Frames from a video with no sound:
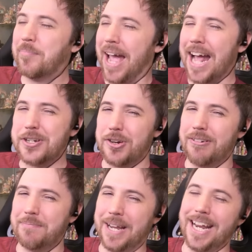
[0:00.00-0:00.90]

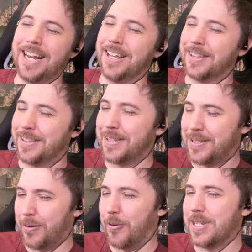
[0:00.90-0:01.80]
Patrick being the
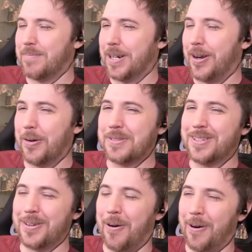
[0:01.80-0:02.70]
swordsman goat
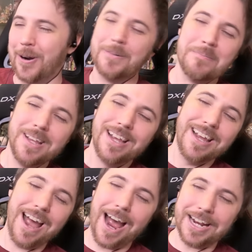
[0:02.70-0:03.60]
Zorro.
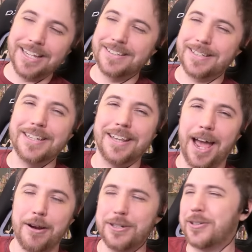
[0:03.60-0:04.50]
Yeah, I could see
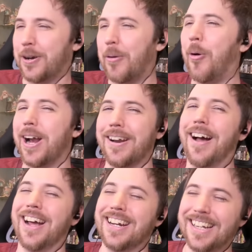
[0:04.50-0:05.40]
that. Sure, why
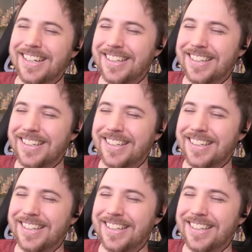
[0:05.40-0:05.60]
not?